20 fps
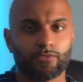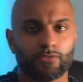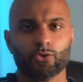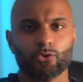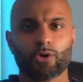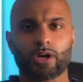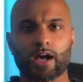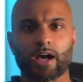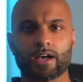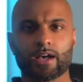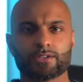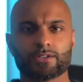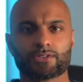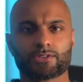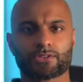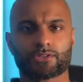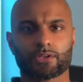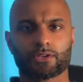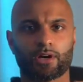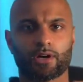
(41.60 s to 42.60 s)
you
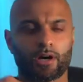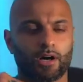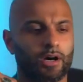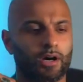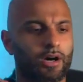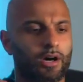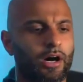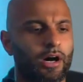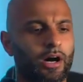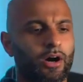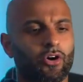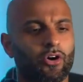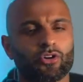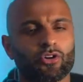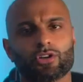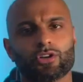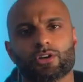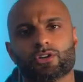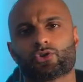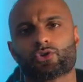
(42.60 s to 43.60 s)
guys are
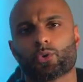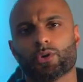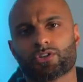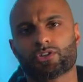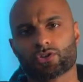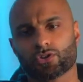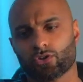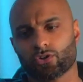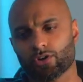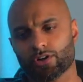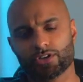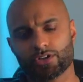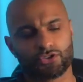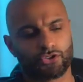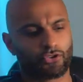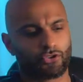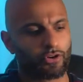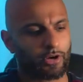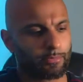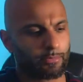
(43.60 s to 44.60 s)
on Twitter or
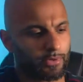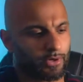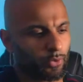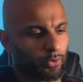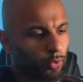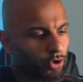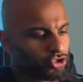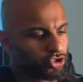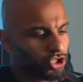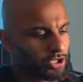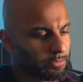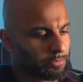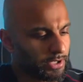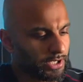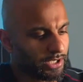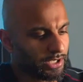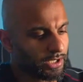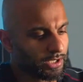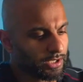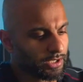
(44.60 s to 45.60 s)
Instagram watching
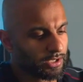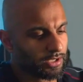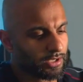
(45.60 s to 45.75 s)
me,